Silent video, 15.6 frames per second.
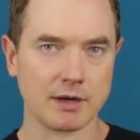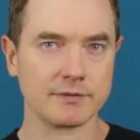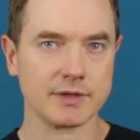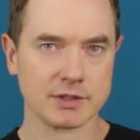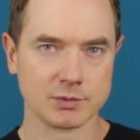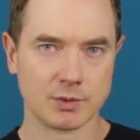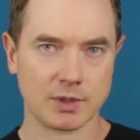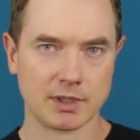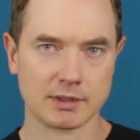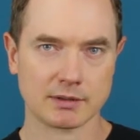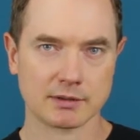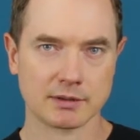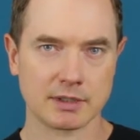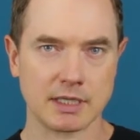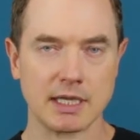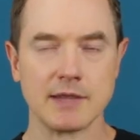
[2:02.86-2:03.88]
of this one.
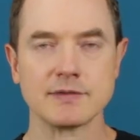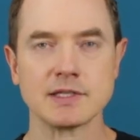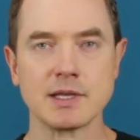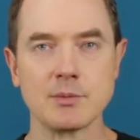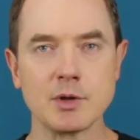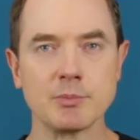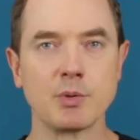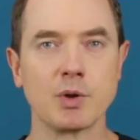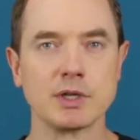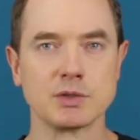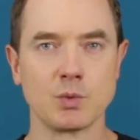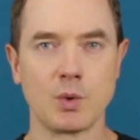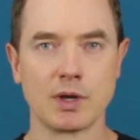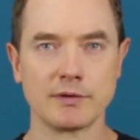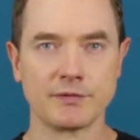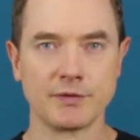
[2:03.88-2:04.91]
If someone points
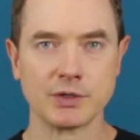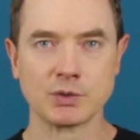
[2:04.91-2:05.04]
one foot